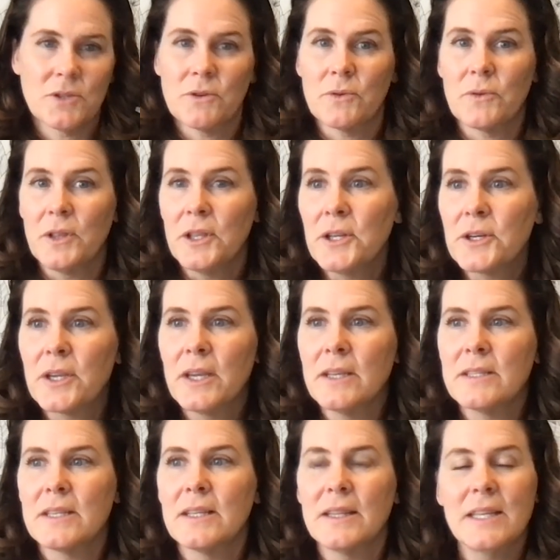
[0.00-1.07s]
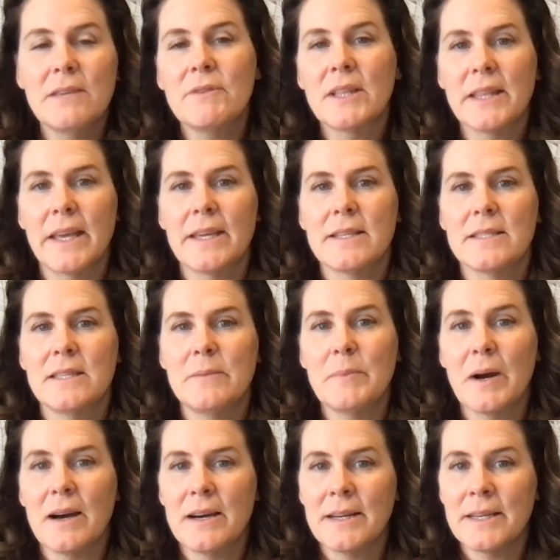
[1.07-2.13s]
or looking to leave a legacy
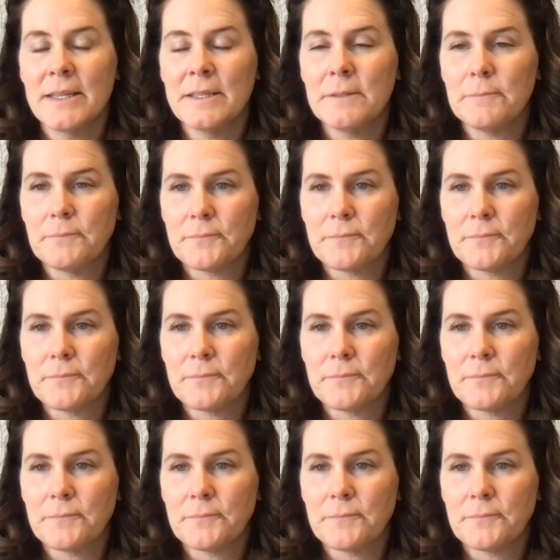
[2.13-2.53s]
behind.